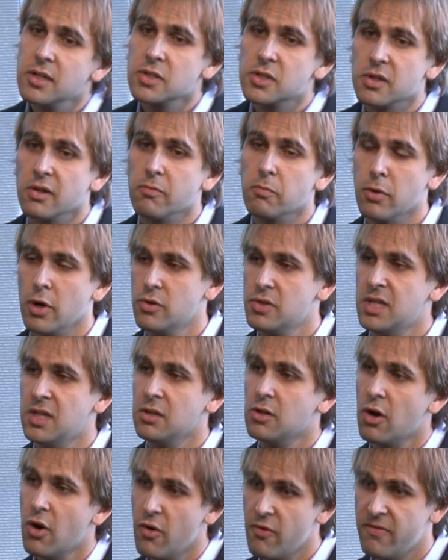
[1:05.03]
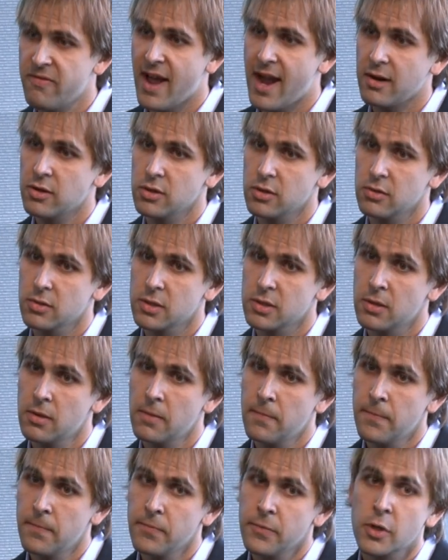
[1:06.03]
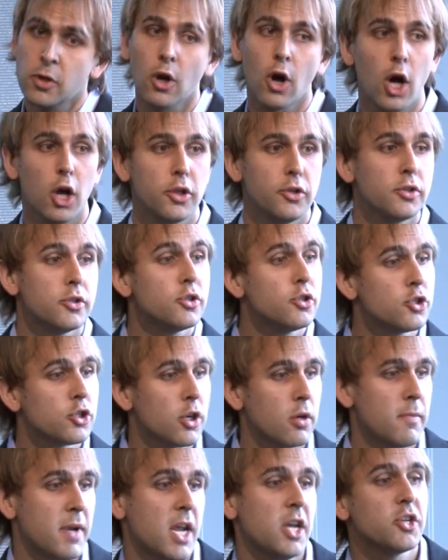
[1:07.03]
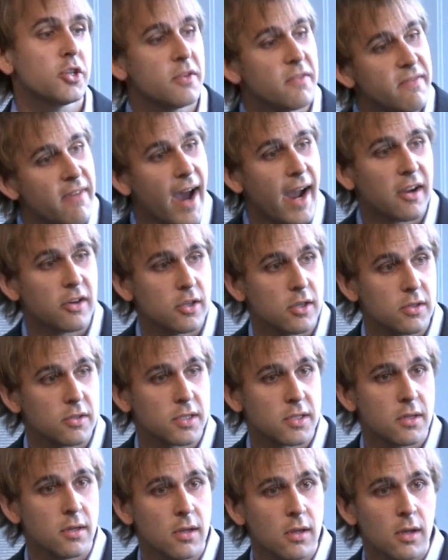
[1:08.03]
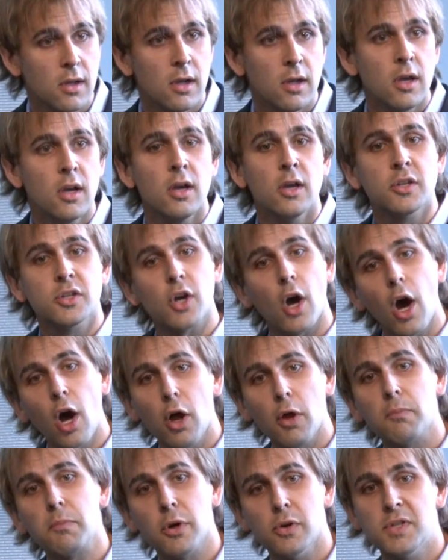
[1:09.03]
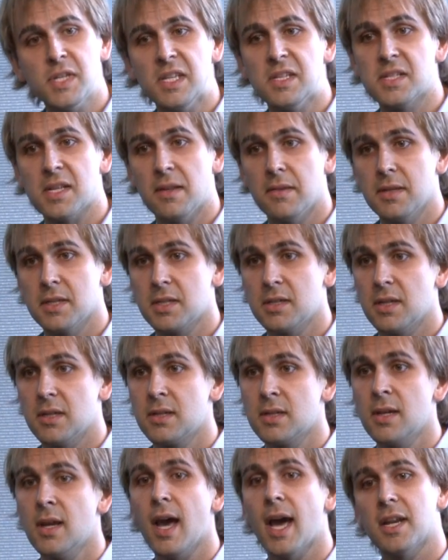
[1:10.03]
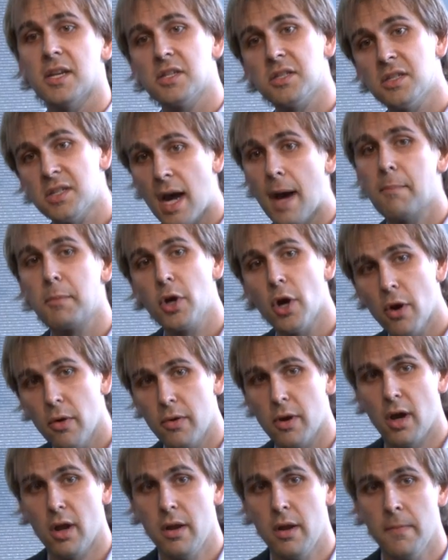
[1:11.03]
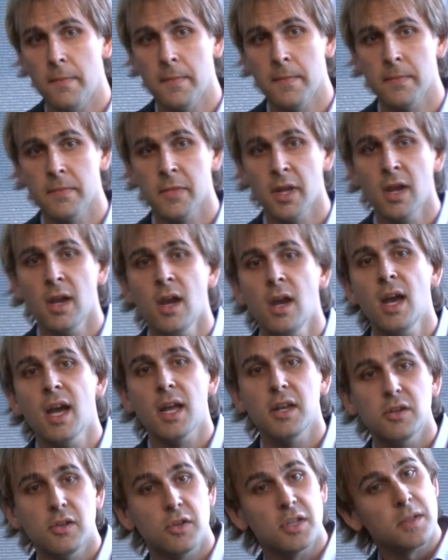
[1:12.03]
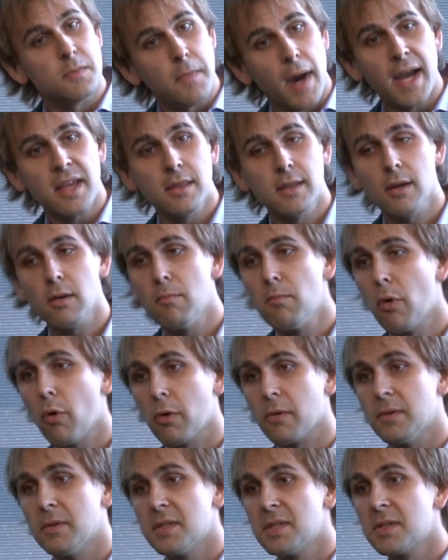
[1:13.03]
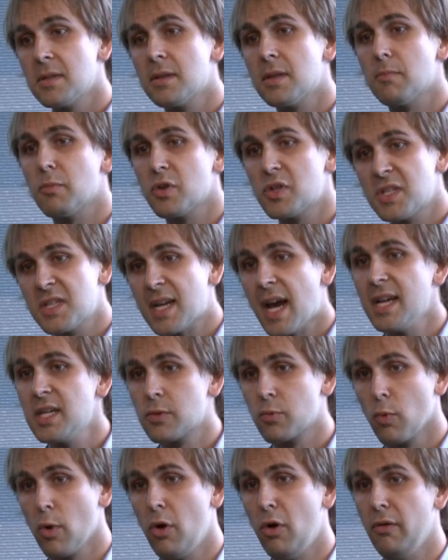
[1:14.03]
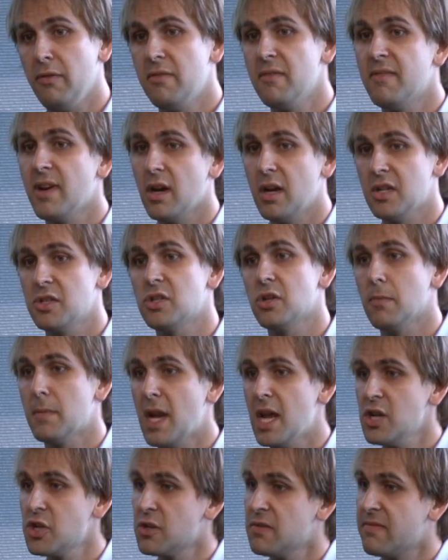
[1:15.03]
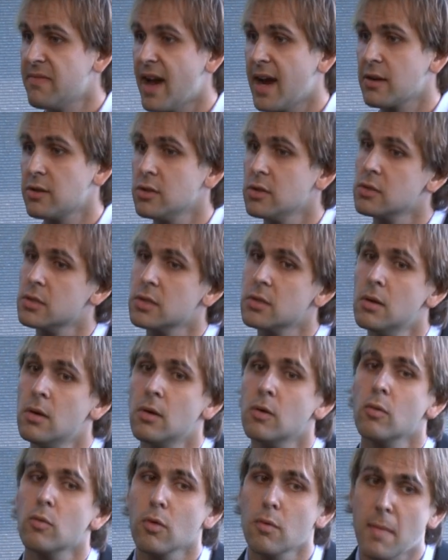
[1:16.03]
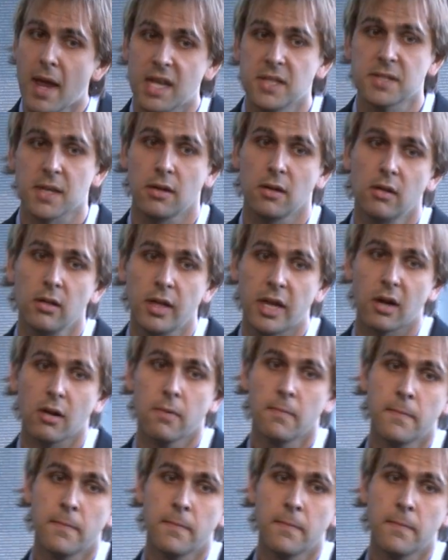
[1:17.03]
conserved protein cofactors called termination factors to halt protein synthesis at a stop codon. And despite their importance, the precise role of the various termination factors remains unclear.